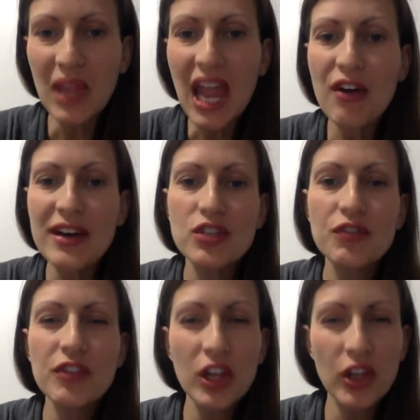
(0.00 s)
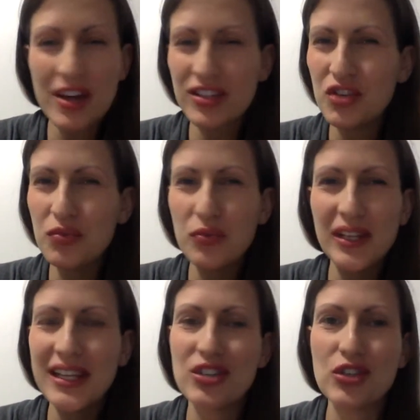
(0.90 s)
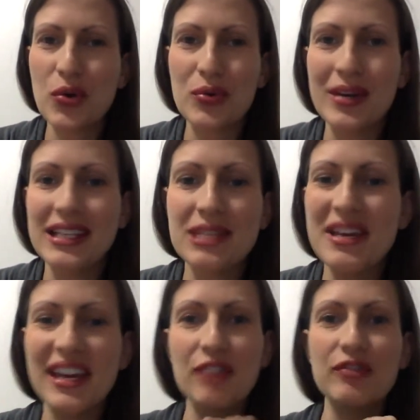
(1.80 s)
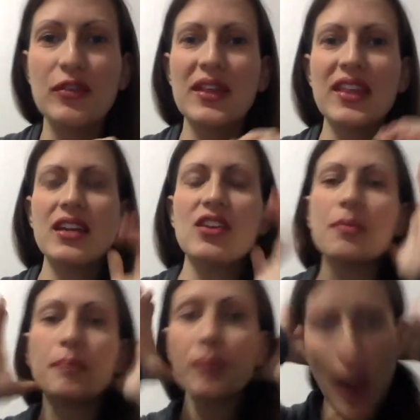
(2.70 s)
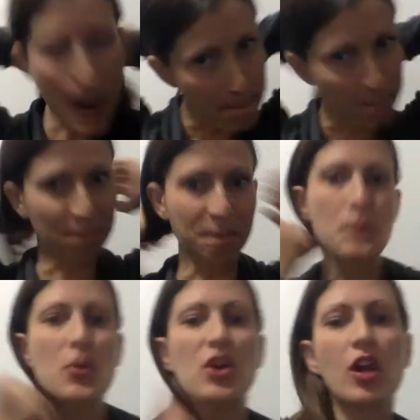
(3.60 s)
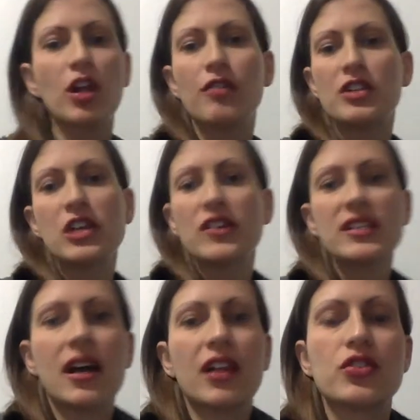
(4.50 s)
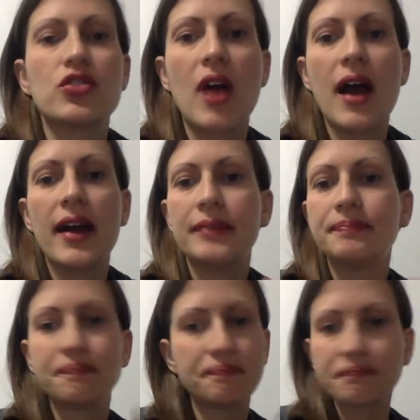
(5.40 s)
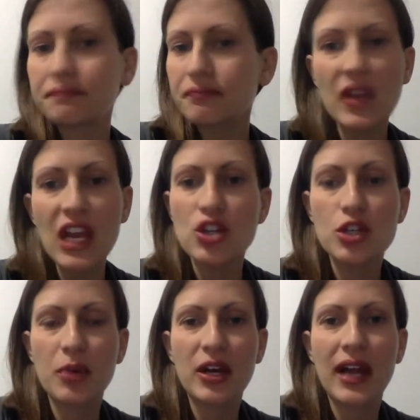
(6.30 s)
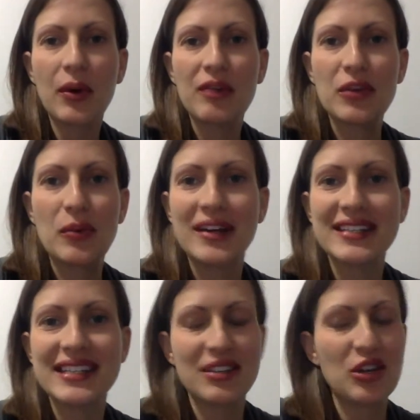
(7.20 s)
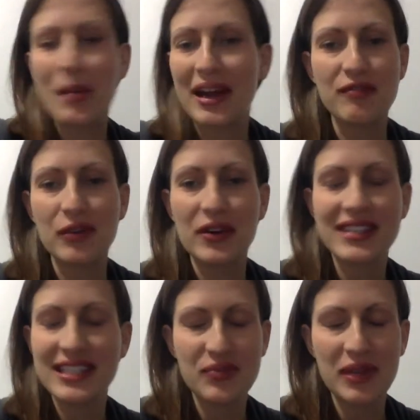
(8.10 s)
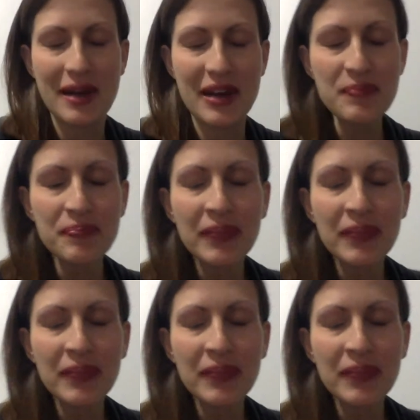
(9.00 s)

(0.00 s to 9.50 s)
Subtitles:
All right, so for the gloss, you really don't need to be careful with it. You can put it all over as long as the color's dry. Just put it however you want. Go back and forth. It doesn't really matter.